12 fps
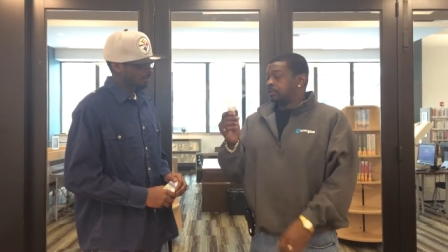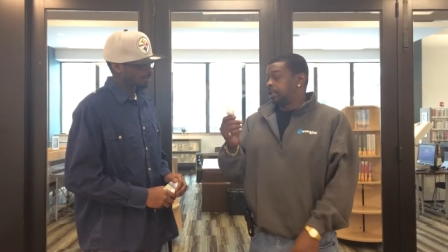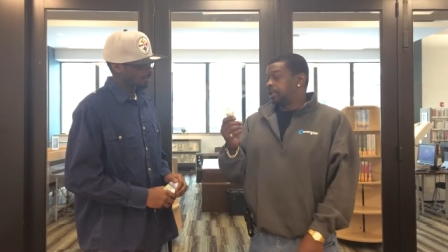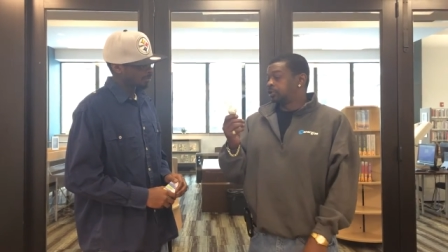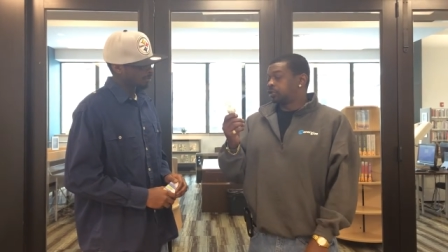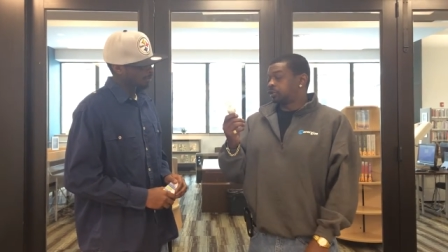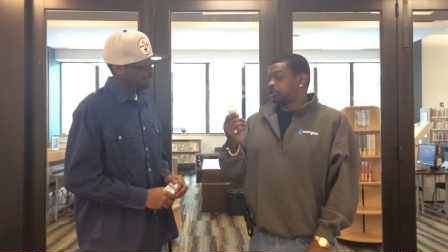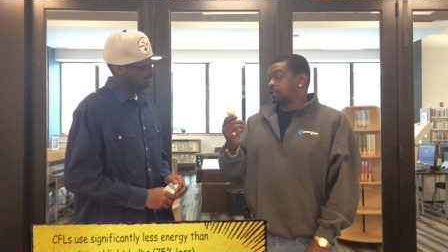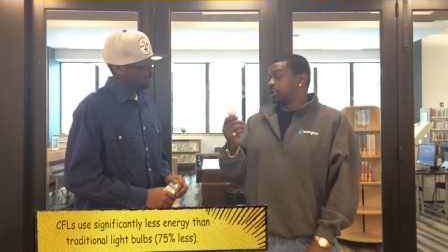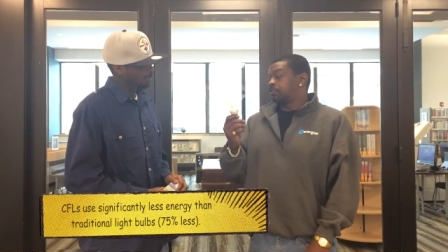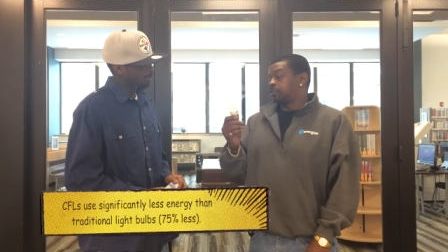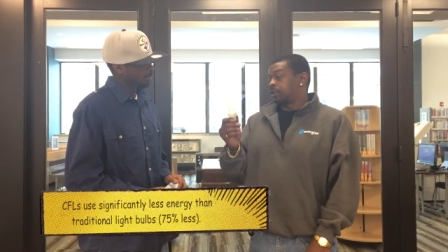These are
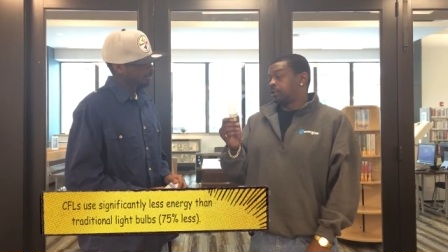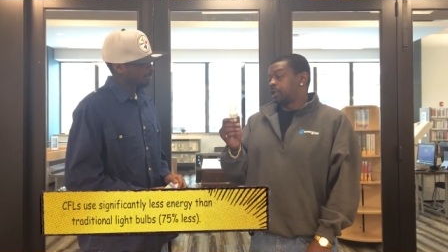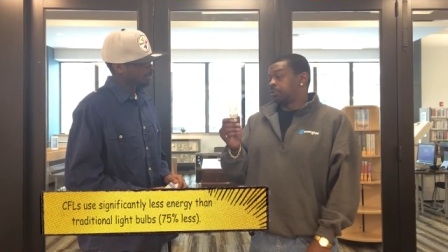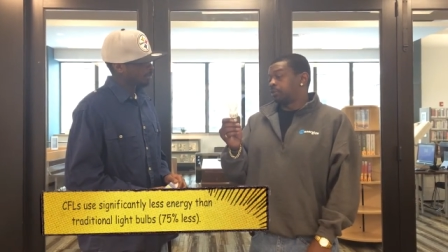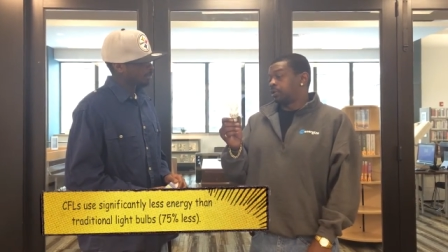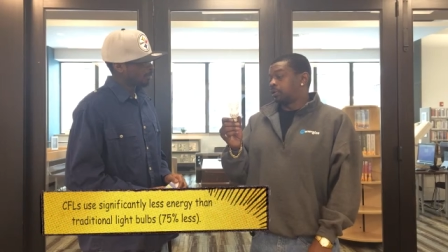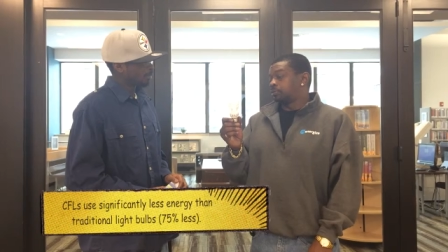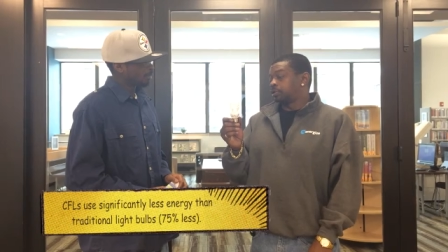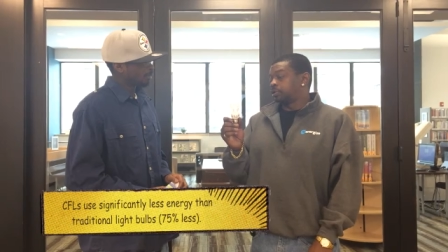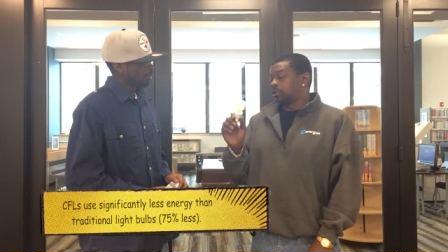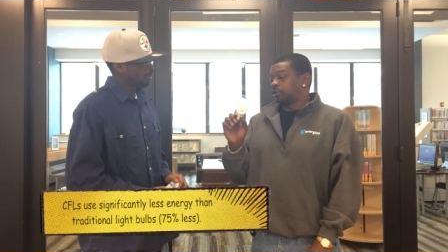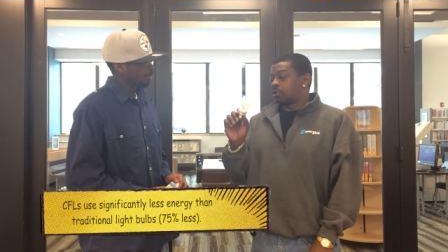CFL light bulbs.
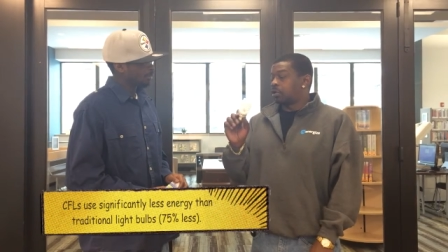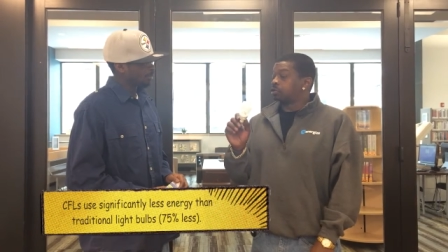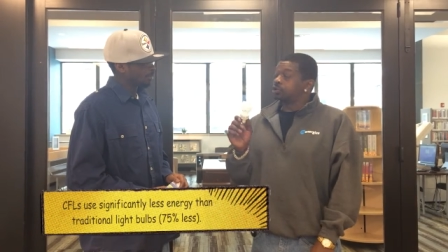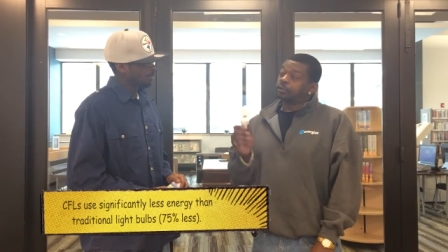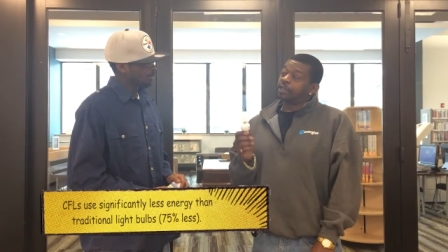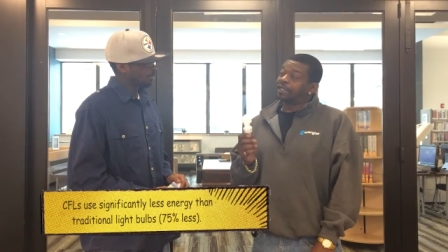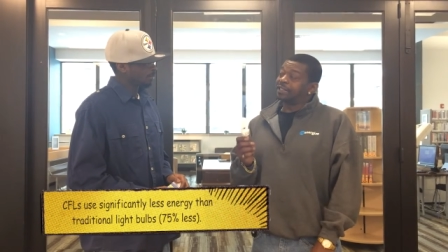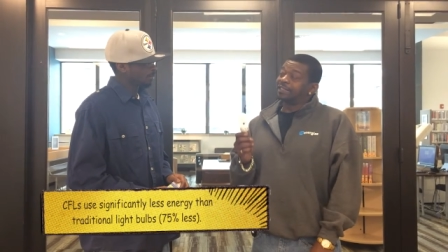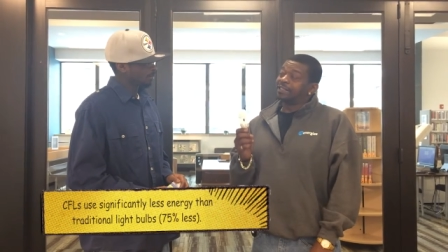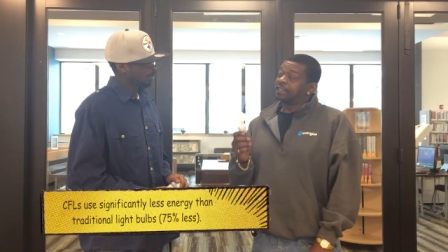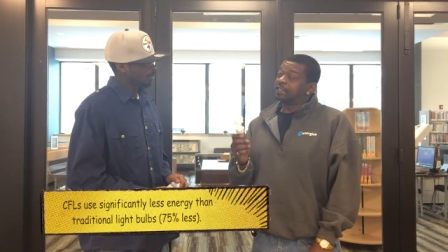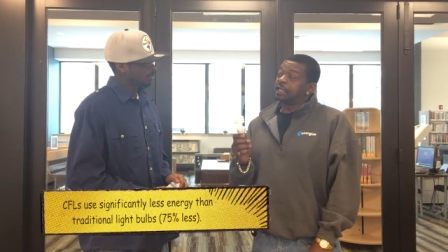There are also
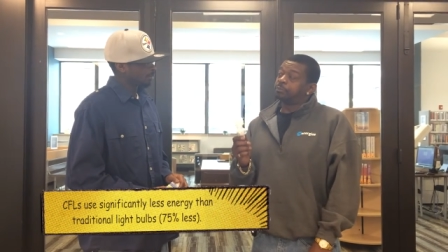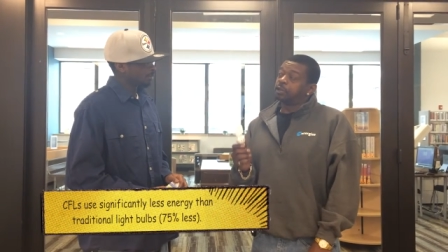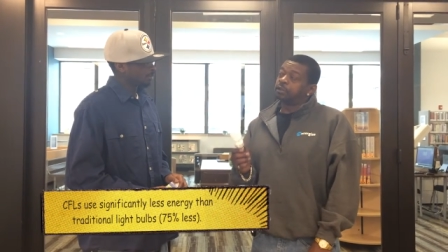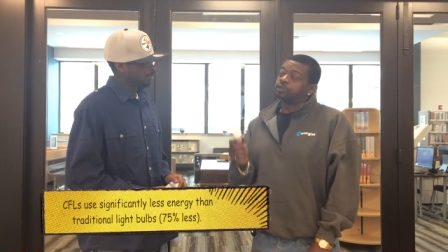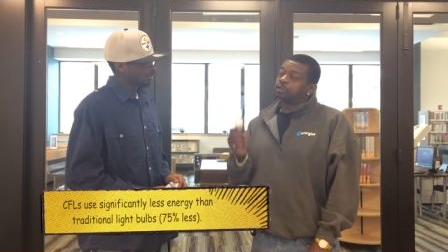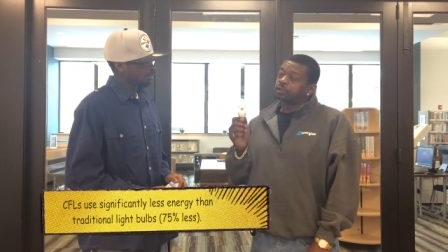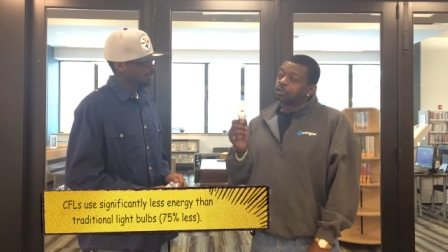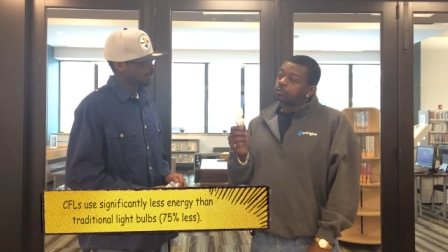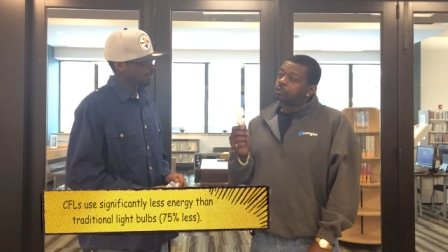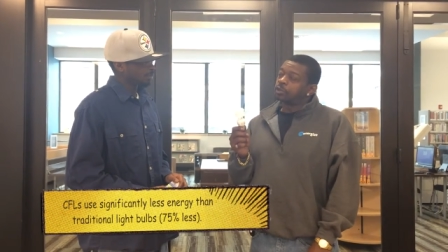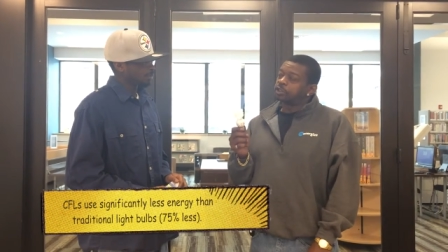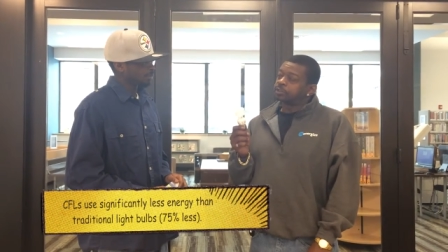LED light bulbs. They're a little
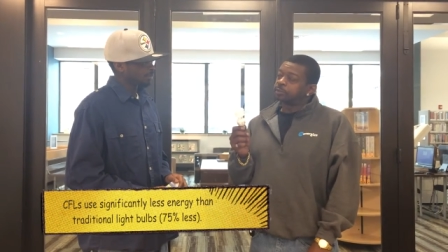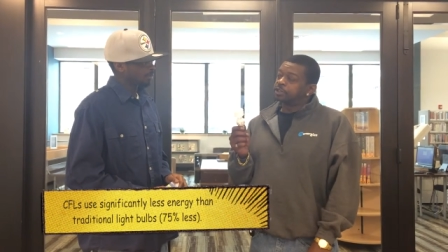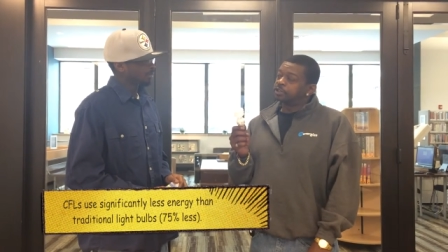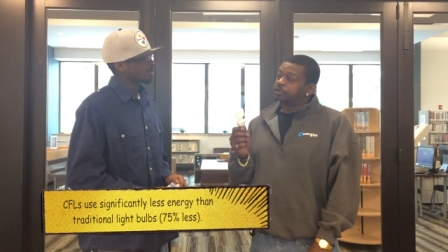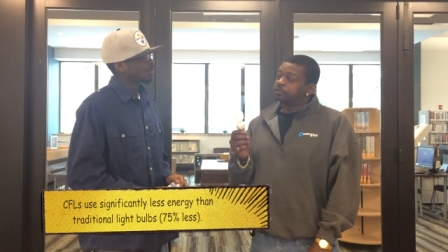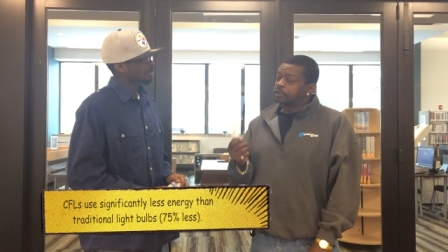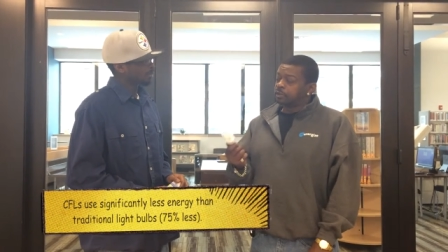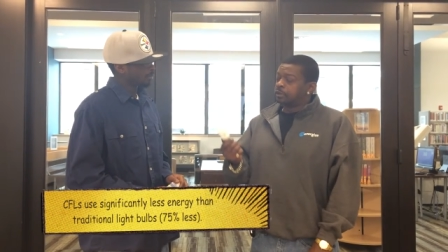more expensive.